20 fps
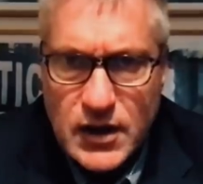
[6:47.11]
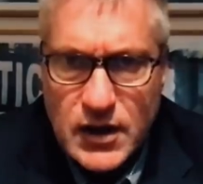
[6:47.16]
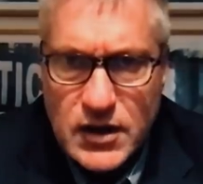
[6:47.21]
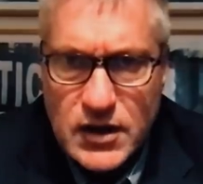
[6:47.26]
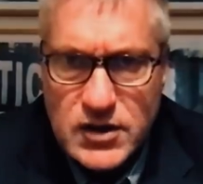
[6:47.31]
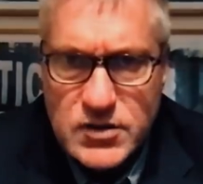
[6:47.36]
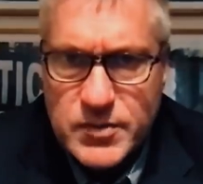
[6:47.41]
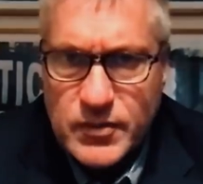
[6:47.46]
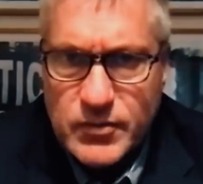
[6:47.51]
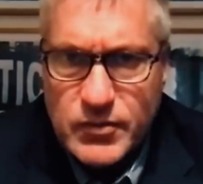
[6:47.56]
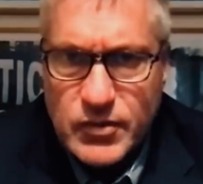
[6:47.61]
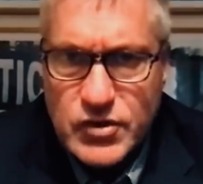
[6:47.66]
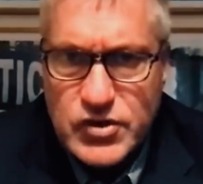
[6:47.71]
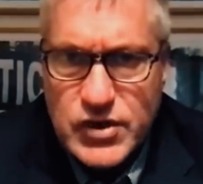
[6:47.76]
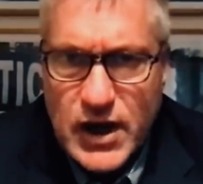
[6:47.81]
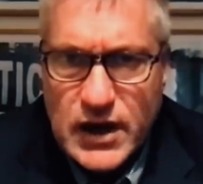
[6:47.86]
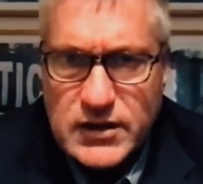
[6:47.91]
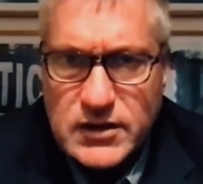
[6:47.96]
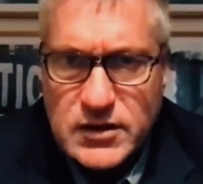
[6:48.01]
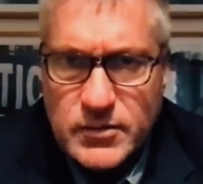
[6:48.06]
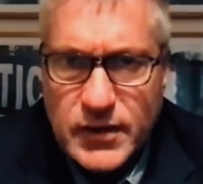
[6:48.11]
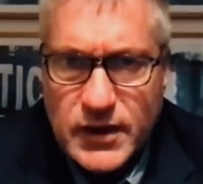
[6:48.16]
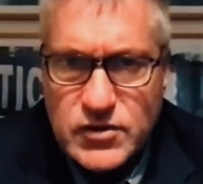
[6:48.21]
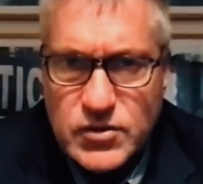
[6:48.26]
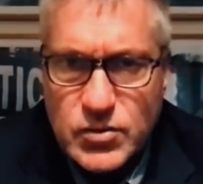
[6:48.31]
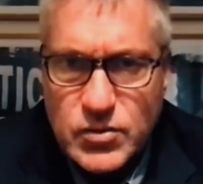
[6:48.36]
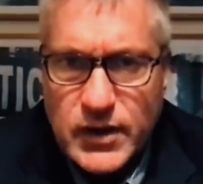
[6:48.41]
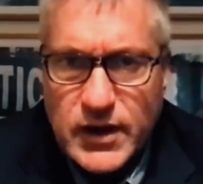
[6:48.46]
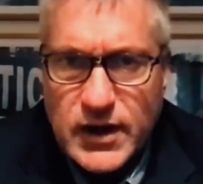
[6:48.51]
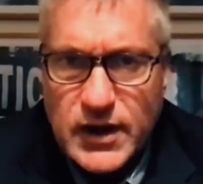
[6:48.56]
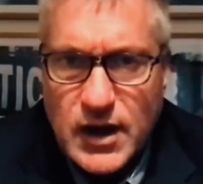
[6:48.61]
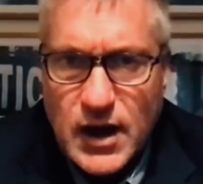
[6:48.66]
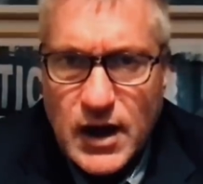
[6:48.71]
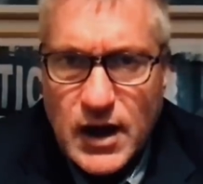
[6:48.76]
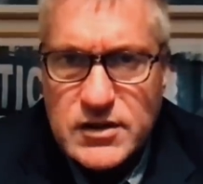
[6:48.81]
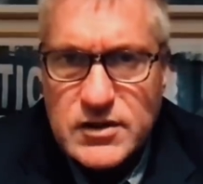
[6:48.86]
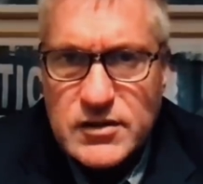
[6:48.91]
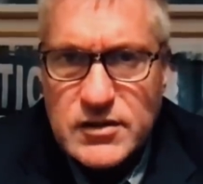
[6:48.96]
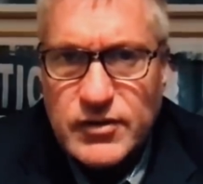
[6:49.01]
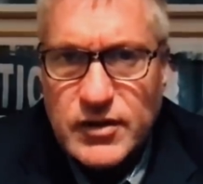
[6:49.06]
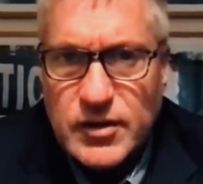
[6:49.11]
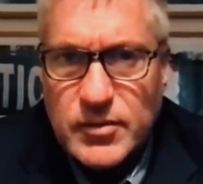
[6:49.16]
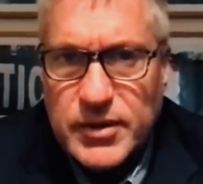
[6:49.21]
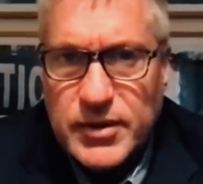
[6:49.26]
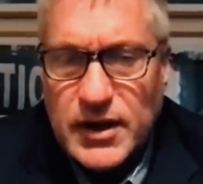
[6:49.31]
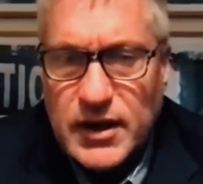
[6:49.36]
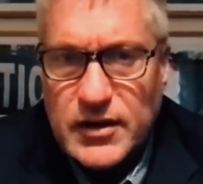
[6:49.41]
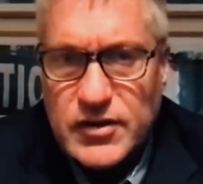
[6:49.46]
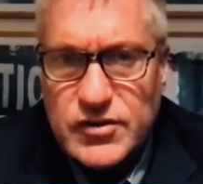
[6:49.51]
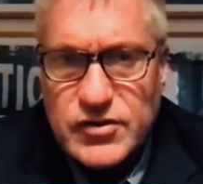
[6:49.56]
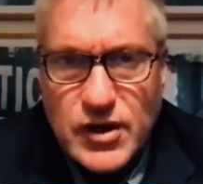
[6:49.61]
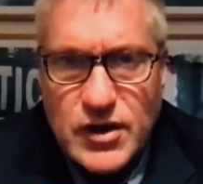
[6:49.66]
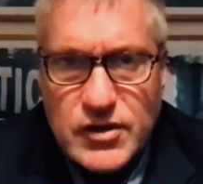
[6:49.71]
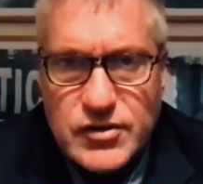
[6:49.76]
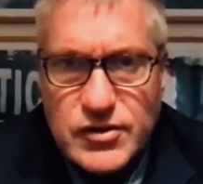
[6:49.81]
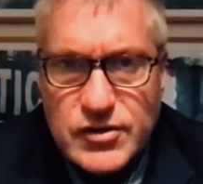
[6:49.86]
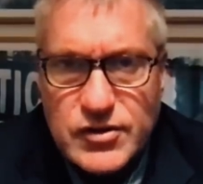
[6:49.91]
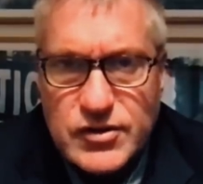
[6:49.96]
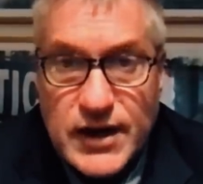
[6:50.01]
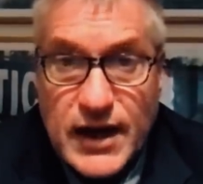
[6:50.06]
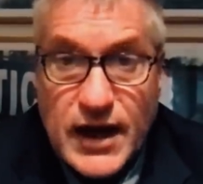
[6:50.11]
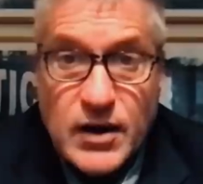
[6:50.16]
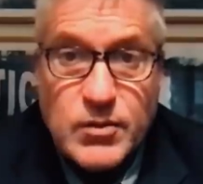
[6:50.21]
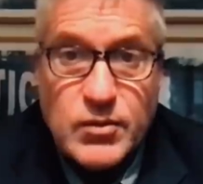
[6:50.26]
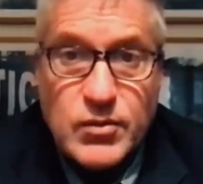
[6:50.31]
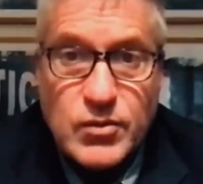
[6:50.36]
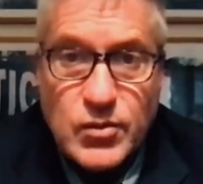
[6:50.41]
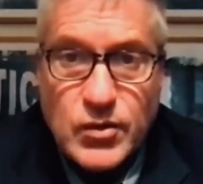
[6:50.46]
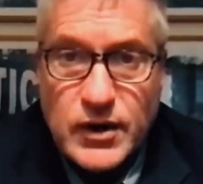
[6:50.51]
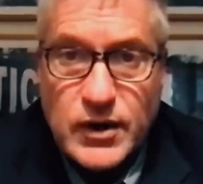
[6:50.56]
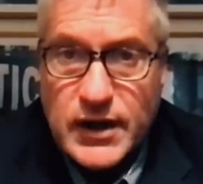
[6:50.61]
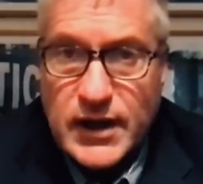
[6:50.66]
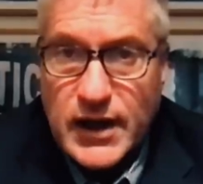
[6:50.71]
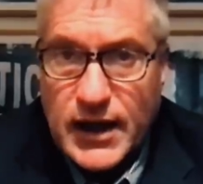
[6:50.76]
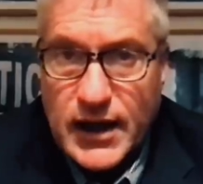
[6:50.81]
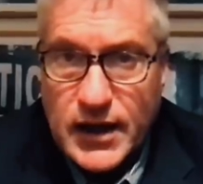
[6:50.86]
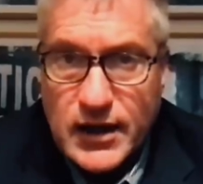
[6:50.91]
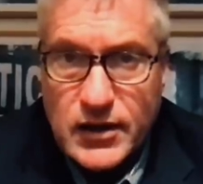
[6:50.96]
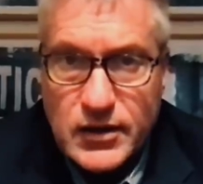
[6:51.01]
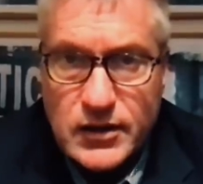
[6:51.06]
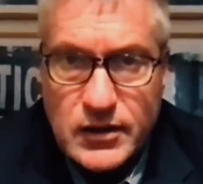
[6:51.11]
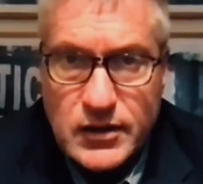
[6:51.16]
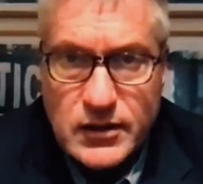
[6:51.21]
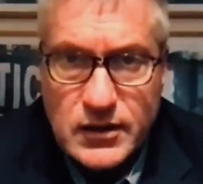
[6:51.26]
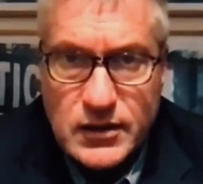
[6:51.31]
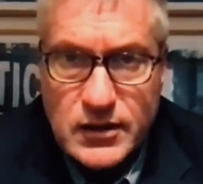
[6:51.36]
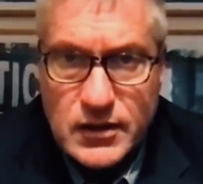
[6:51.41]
It's been rejected by 29 different appellate judges in Ecuador and Canada